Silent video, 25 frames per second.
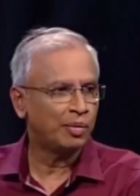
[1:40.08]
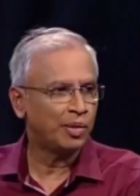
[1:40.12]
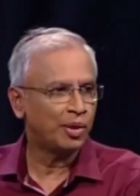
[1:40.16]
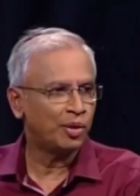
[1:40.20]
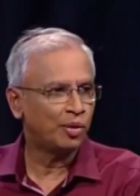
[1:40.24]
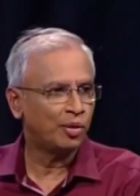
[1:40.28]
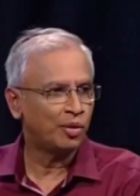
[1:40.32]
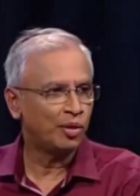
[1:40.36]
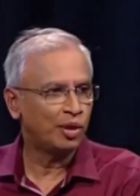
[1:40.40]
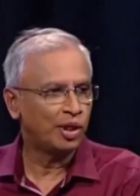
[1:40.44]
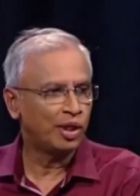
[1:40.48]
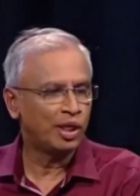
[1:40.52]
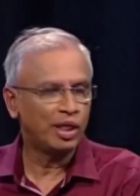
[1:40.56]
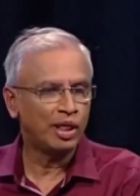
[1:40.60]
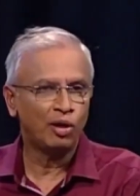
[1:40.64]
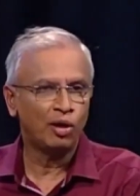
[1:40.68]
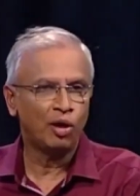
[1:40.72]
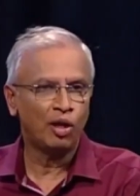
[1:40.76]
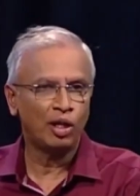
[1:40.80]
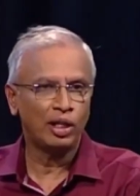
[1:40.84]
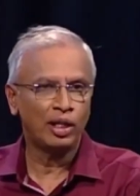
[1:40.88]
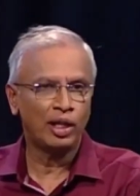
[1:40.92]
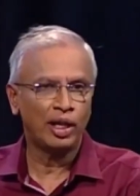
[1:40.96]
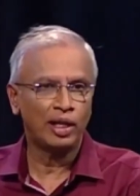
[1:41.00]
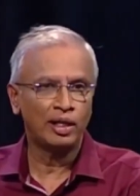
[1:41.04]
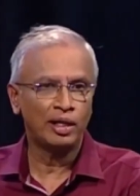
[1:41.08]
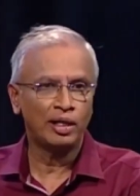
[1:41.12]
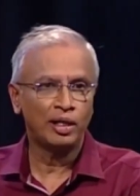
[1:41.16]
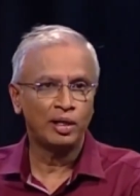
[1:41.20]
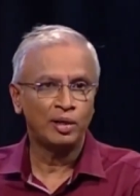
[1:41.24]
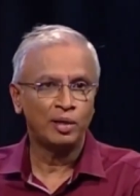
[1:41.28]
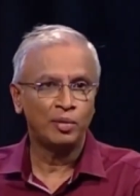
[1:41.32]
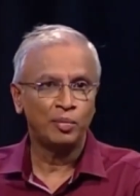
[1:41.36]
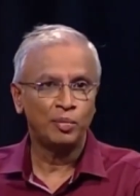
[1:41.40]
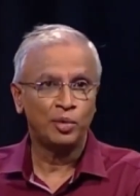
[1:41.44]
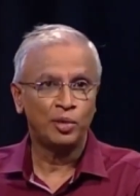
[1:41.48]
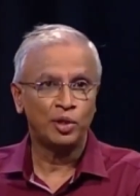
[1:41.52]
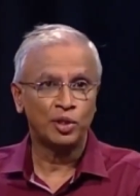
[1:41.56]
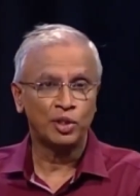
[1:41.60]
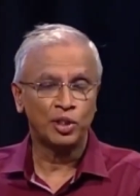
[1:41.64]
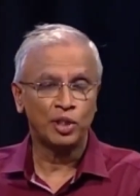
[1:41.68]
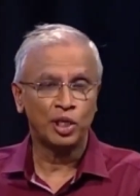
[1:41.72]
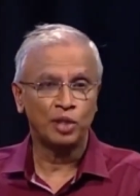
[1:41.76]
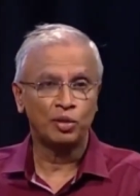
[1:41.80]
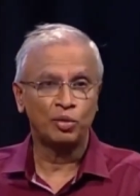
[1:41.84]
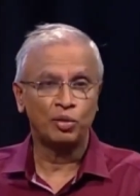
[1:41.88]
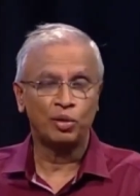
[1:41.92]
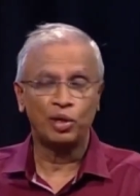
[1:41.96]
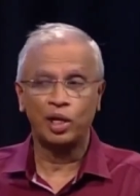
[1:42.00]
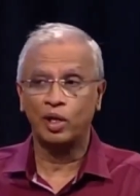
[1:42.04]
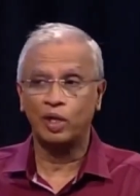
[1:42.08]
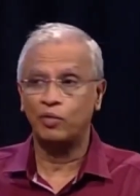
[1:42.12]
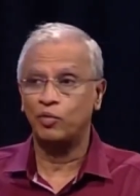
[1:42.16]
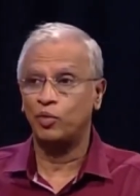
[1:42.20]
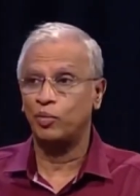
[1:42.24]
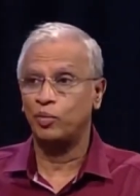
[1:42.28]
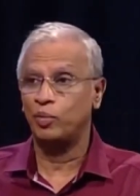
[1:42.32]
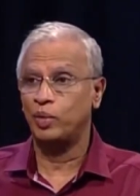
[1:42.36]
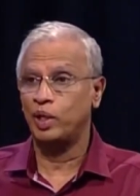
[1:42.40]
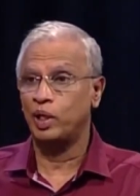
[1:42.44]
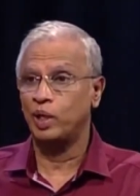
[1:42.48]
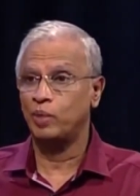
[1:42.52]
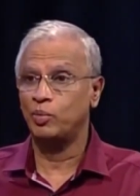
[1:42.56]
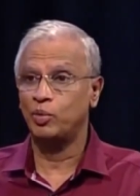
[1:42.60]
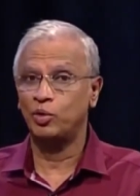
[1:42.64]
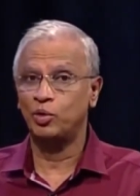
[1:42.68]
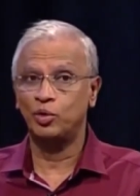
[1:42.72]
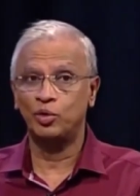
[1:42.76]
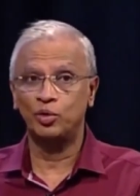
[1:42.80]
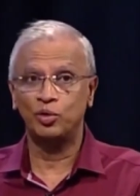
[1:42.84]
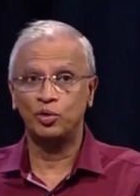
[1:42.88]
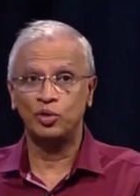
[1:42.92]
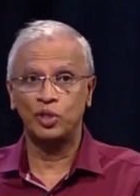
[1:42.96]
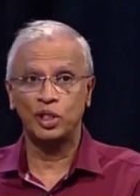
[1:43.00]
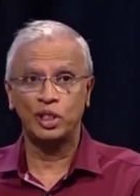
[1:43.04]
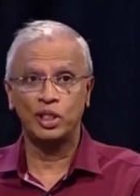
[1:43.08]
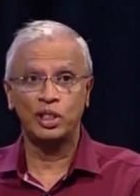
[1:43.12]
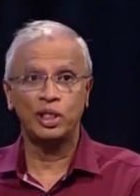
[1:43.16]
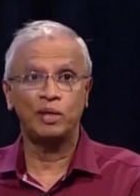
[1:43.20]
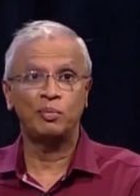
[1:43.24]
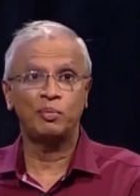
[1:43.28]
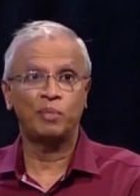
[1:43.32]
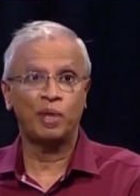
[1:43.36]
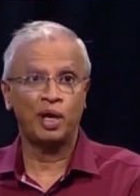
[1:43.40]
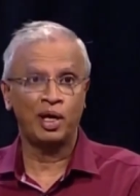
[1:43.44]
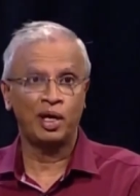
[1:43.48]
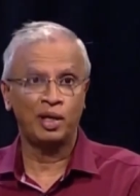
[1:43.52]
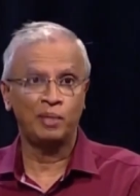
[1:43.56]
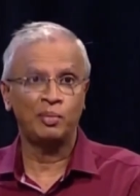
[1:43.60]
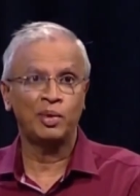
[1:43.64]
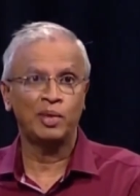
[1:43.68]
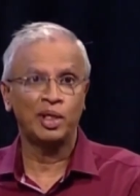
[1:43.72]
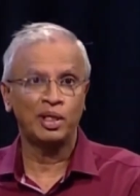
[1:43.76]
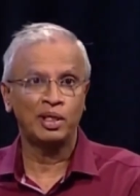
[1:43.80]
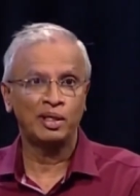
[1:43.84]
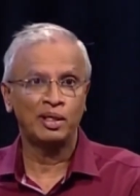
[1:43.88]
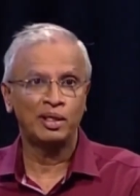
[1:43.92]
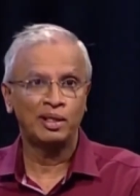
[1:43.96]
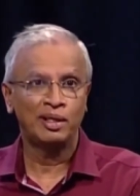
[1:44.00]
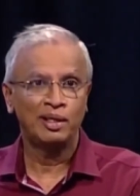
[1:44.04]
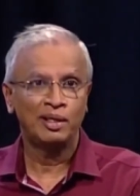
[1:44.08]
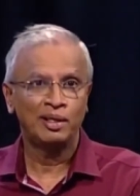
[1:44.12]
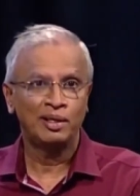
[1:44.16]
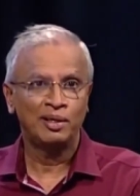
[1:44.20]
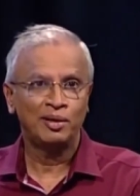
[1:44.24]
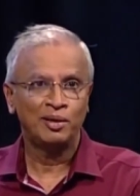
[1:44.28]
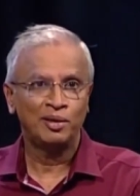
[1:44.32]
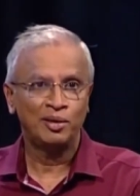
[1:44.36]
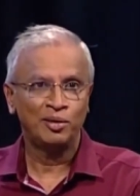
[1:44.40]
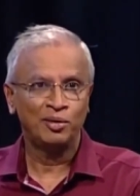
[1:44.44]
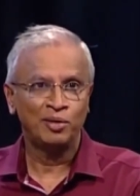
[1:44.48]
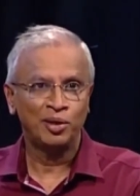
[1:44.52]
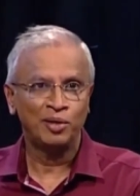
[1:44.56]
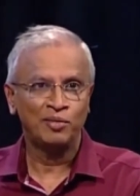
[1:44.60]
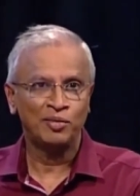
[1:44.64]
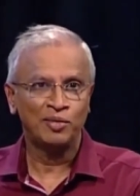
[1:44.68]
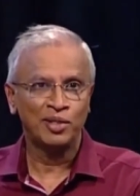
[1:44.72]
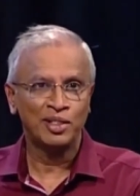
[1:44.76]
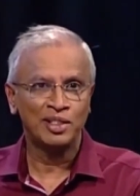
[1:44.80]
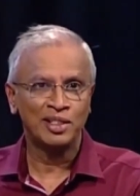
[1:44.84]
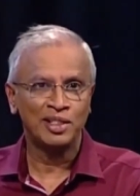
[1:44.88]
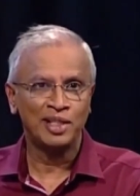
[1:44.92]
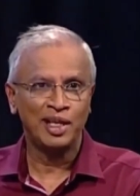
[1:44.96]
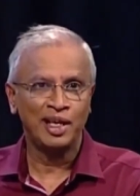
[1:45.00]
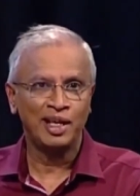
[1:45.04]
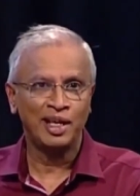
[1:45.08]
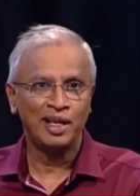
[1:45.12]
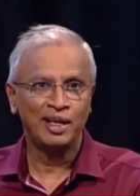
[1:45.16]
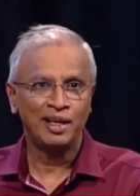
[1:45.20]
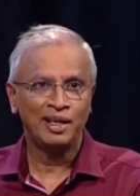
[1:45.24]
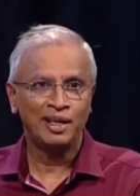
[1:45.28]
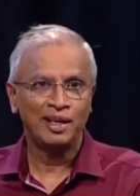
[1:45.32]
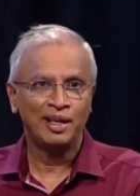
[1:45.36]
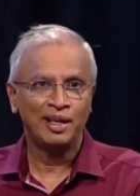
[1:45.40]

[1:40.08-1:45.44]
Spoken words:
you know, did all that, because I thought I won't be able to sit in parliament on the first day.